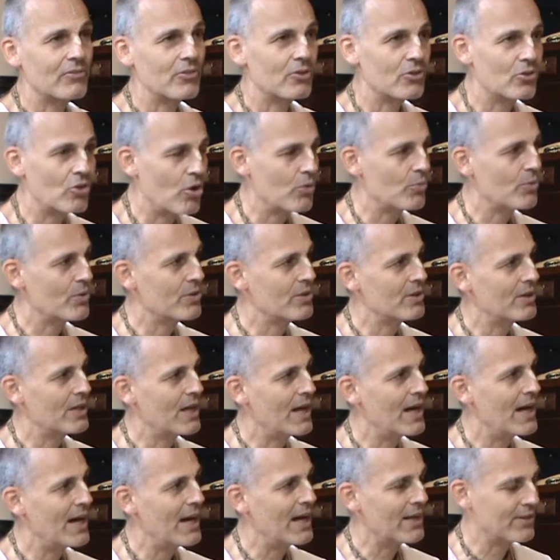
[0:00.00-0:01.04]
The knot within the
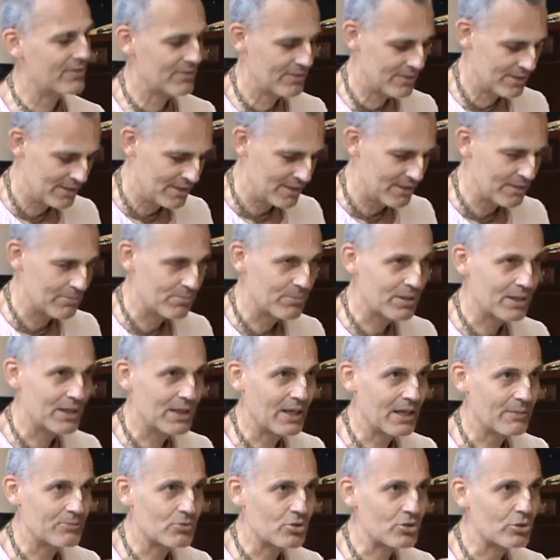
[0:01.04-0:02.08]
heart
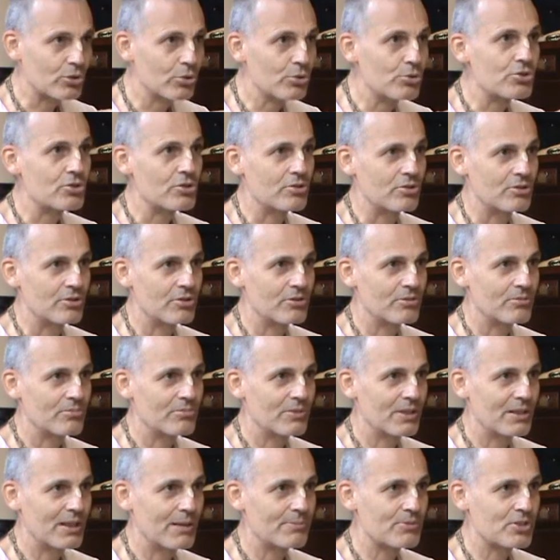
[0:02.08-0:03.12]
becomes loosened,
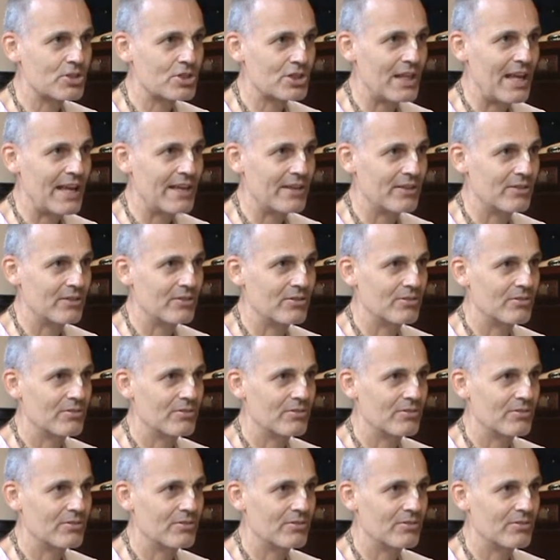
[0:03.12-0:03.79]
becomes slackened.